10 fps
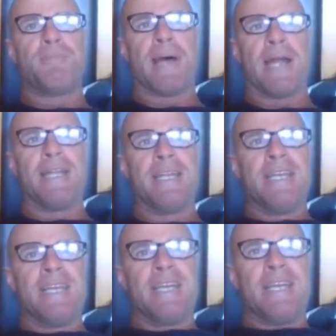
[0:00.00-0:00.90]
but
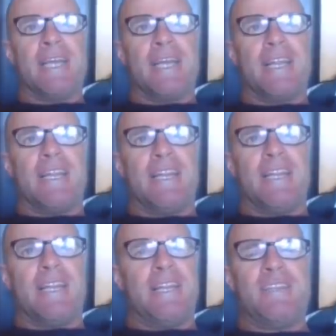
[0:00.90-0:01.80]

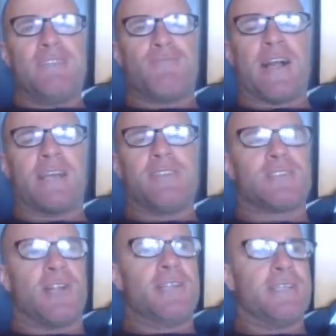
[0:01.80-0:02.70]
they're just fucking
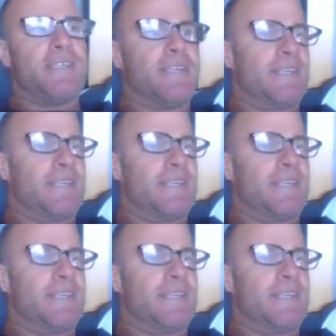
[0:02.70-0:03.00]
solid.